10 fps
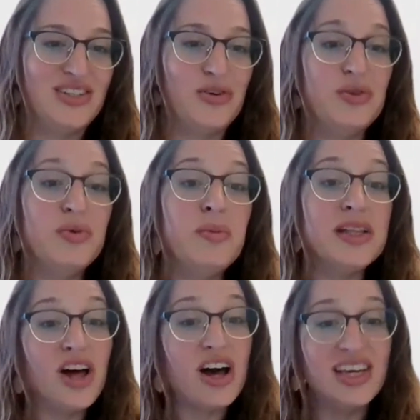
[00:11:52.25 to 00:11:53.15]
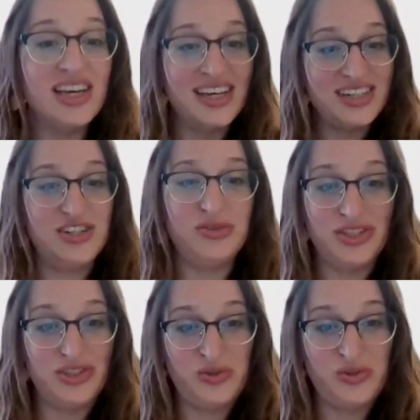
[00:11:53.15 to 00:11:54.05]
So you will be logging into
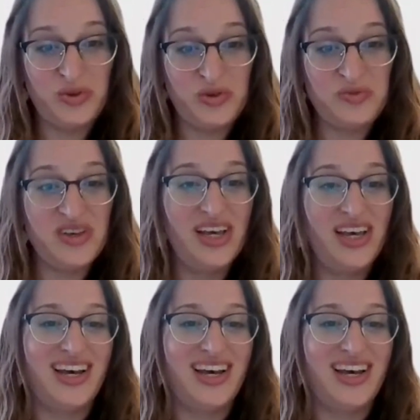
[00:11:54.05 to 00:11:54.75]
a Zoom room